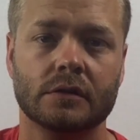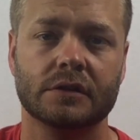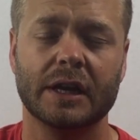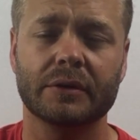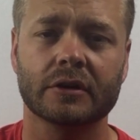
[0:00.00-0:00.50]

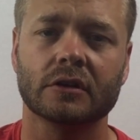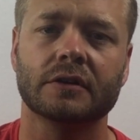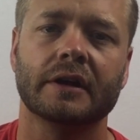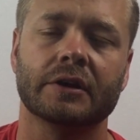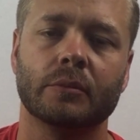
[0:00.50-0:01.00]
Today we're going to learn
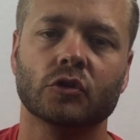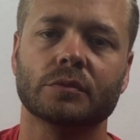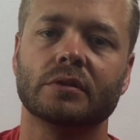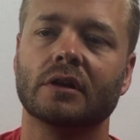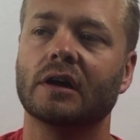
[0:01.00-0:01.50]
how to
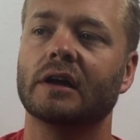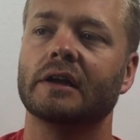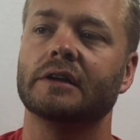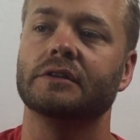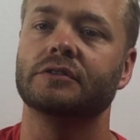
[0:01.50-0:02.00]

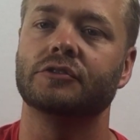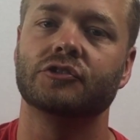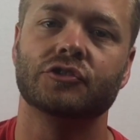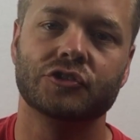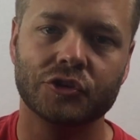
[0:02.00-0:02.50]
multiply
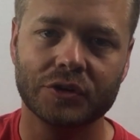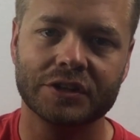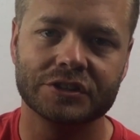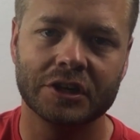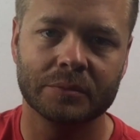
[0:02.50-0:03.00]

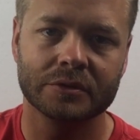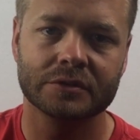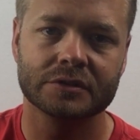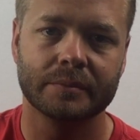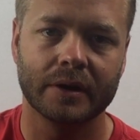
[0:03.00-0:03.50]
two-digit
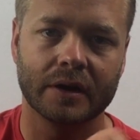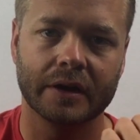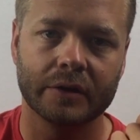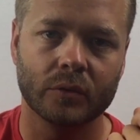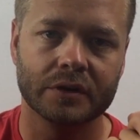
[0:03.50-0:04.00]
numbers
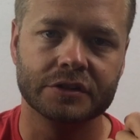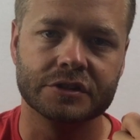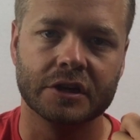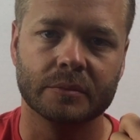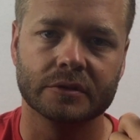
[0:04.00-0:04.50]
by one-digit
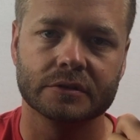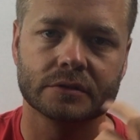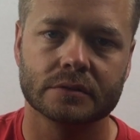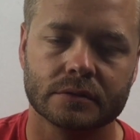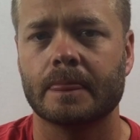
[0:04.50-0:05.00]
numbers.